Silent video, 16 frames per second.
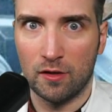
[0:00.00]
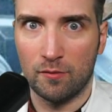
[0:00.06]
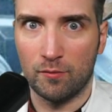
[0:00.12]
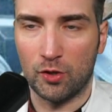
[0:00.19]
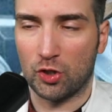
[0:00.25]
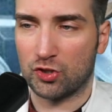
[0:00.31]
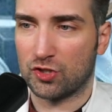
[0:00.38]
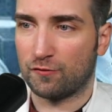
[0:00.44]

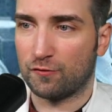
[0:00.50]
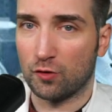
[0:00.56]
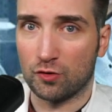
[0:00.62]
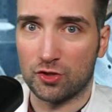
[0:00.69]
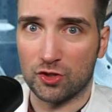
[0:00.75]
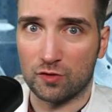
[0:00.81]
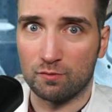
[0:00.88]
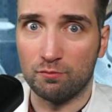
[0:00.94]
Because if you
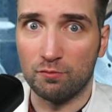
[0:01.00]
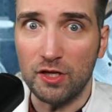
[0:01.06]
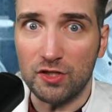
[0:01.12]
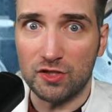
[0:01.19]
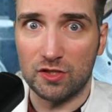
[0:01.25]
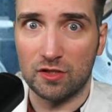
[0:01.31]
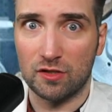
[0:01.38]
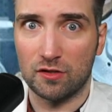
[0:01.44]
just
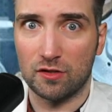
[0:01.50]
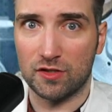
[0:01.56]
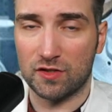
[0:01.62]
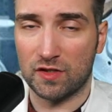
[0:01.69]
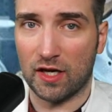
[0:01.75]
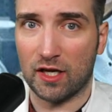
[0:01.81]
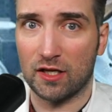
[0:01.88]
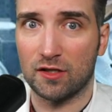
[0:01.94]
miss the
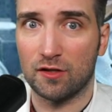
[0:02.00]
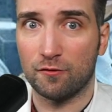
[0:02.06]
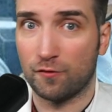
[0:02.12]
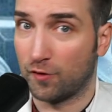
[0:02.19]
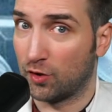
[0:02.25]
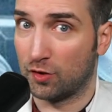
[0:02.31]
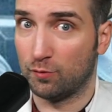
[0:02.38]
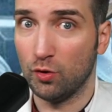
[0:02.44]
second,
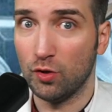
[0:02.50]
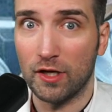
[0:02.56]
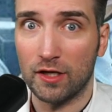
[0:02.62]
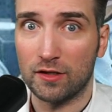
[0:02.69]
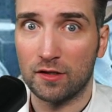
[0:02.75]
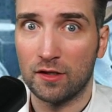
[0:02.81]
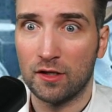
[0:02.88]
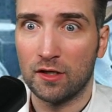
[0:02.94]
third
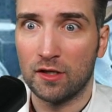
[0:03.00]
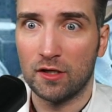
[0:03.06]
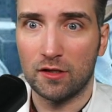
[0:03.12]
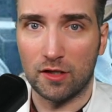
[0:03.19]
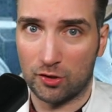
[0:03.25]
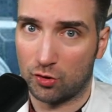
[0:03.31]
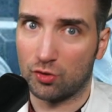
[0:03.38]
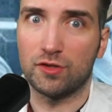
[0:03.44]
bullet,
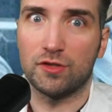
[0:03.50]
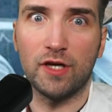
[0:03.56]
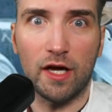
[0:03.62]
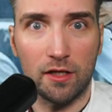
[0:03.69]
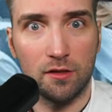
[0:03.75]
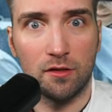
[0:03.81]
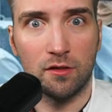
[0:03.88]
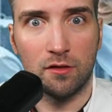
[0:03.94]
then you're
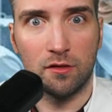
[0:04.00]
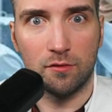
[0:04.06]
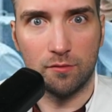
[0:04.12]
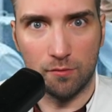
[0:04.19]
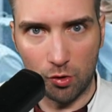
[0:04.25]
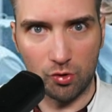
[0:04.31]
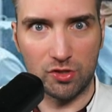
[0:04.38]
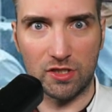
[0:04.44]
dead,
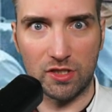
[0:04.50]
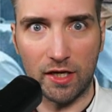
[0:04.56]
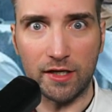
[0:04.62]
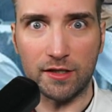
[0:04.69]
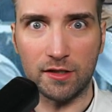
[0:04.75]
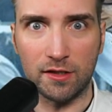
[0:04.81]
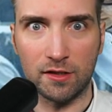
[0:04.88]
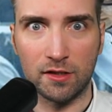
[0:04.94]
most
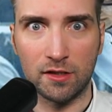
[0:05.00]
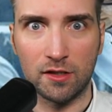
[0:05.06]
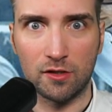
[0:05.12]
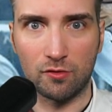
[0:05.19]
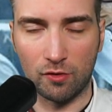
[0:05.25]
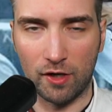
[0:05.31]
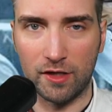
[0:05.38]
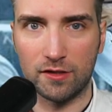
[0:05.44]
likely,
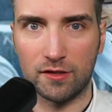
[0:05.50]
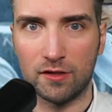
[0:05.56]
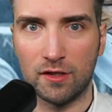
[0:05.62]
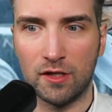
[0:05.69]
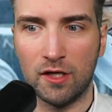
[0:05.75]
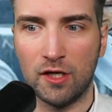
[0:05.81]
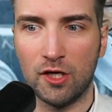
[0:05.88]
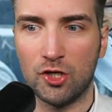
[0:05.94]
right?
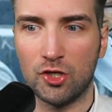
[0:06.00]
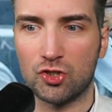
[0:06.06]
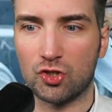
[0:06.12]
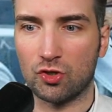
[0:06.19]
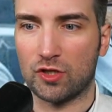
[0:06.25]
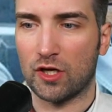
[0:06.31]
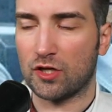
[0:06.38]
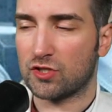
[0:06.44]

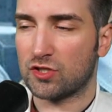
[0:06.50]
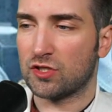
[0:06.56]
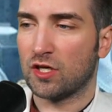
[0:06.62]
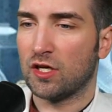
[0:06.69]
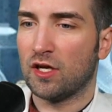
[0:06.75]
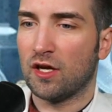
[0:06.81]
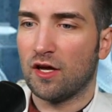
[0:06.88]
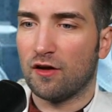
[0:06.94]
So there's
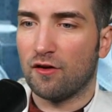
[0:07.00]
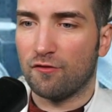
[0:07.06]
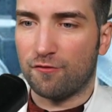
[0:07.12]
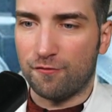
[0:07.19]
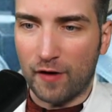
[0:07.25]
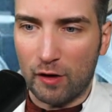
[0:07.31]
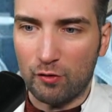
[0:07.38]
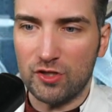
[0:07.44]

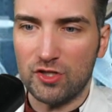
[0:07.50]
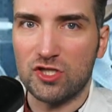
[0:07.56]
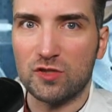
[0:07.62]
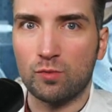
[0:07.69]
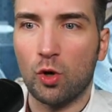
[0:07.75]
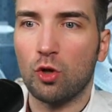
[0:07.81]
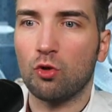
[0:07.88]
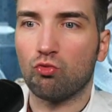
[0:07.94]
very
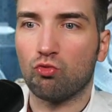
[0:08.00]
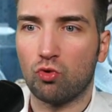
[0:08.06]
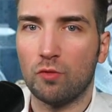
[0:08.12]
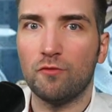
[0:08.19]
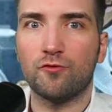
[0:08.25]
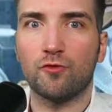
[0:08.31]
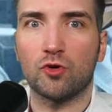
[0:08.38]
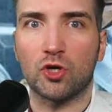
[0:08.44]
small
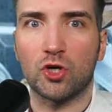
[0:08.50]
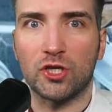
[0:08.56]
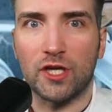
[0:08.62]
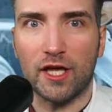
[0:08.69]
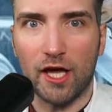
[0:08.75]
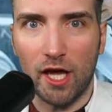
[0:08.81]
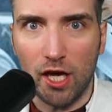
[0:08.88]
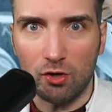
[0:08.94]
room for an
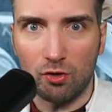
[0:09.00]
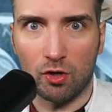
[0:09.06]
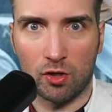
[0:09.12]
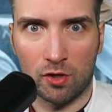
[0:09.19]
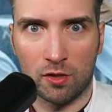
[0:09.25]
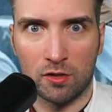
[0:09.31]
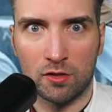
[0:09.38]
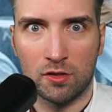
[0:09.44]

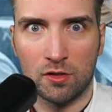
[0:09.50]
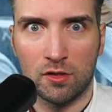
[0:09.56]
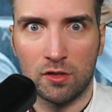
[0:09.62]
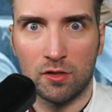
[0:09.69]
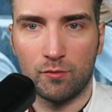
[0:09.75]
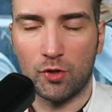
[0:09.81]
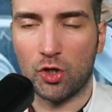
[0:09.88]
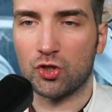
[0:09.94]
error,
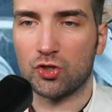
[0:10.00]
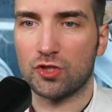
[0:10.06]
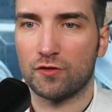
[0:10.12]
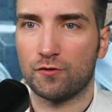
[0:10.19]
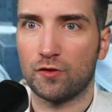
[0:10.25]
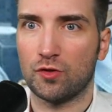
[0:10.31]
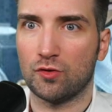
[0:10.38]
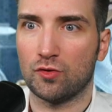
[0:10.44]
because
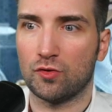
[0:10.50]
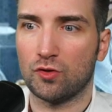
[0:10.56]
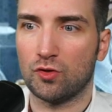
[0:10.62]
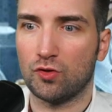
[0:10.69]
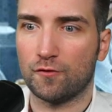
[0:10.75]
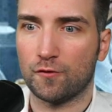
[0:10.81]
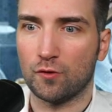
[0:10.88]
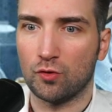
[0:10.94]
if you
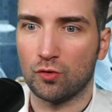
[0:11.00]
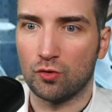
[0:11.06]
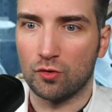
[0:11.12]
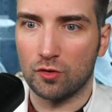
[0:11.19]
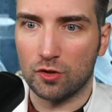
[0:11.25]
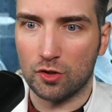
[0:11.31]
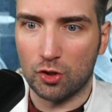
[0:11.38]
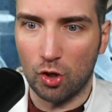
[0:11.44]
if you
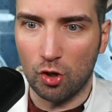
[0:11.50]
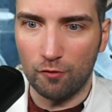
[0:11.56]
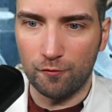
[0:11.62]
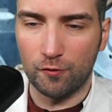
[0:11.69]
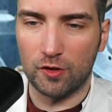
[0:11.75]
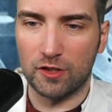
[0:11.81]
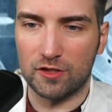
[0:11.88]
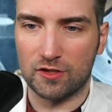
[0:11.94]
go
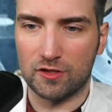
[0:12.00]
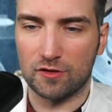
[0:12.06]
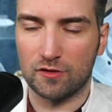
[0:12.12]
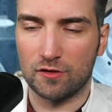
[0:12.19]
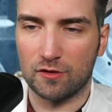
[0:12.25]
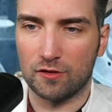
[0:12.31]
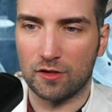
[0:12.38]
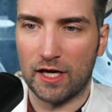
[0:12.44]
for this
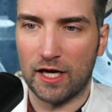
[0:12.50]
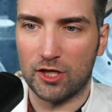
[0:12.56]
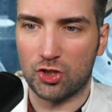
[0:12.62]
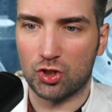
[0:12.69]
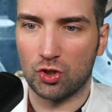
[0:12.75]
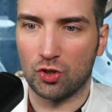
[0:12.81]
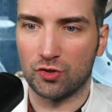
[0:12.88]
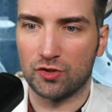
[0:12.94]

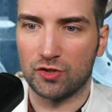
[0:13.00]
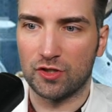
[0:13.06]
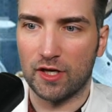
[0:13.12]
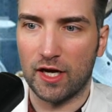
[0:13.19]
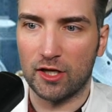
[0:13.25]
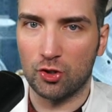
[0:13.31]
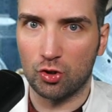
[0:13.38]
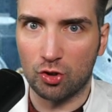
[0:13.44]
headshot
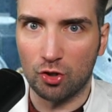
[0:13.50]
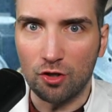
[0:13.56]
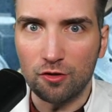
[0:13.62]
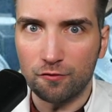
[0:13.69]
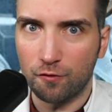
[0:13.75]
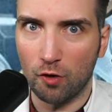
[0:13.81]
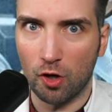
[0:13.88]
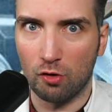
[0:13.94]
and you don't
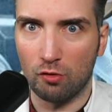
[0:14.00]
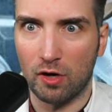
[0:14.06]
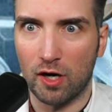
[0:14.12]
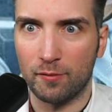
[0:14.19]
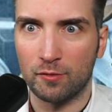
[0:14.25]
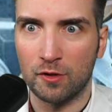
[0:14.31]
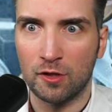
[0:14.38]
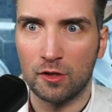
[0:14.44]
follow
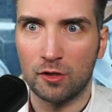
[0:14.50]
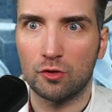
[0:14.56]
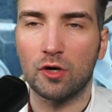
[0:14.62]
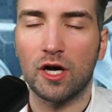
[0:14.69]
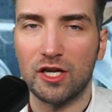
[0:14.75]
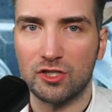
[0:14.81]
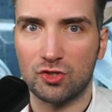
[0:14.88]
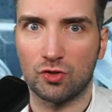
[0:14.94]
up,
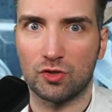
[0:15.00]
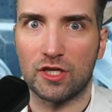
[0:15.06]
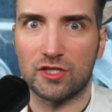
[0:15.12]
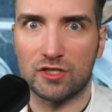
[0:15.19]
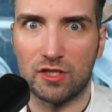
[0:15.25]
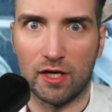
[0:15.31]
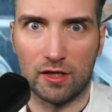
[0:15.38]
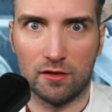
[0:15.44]
you're as good as
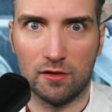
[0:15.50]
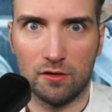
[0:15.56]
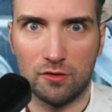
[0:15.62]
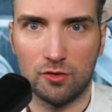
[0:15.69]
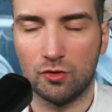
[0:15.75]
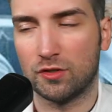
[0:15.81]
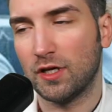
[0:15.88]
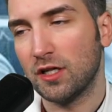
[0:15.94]
dead.
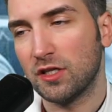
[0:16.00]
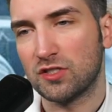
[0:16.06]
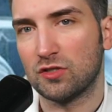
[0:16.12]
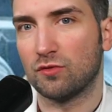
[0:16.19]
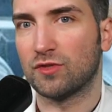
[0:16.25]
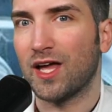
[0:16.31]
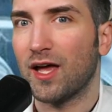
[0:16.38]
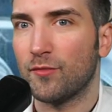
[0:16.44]
You dealt
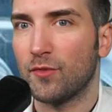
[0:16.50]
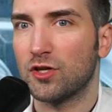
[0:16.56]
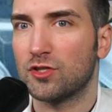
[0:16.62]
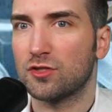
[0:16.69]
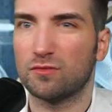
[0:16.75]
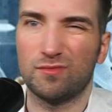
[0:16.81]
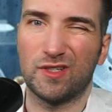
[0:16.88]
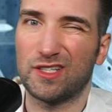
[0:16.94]
some
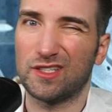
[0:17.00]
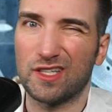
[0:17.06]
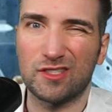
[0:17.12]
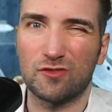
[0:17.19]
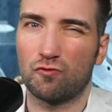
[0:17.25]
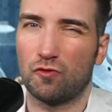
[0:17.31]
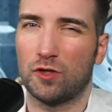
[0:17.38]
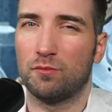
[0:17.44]
damage, but it
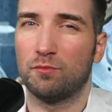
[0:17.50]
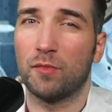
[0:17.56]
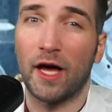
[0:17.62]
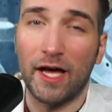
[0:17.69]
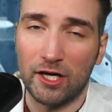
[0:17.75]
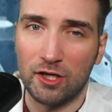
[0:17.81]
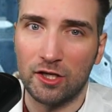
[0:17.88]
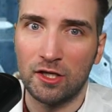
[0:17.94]
doesn't really
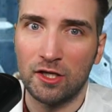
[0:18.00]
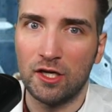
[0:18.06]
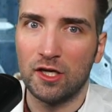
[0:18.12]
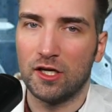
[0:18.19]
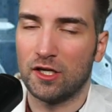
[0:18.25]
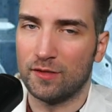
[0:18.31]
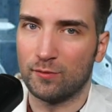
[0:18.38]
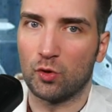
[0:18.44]
matter
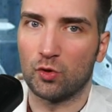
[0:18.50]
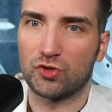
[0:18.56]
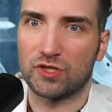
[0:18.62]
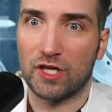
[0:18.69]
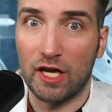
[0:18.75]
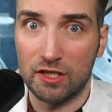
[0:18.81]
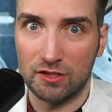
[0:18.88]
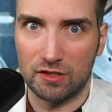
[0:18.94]
in most
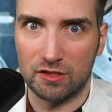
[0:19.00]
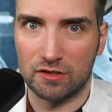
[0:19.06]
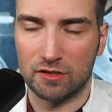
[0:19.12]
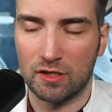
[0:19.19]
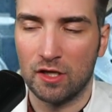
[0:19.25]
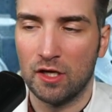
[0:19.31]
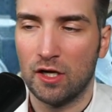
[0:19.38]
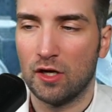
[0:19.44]
cases,
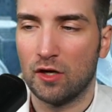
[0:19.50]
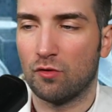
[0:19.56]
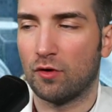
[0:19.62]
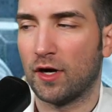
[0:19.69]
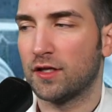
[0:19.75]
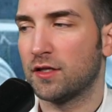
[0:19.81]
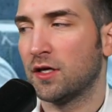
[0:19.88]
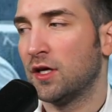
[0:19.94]

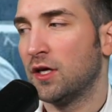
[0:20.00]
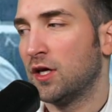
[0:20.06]
right?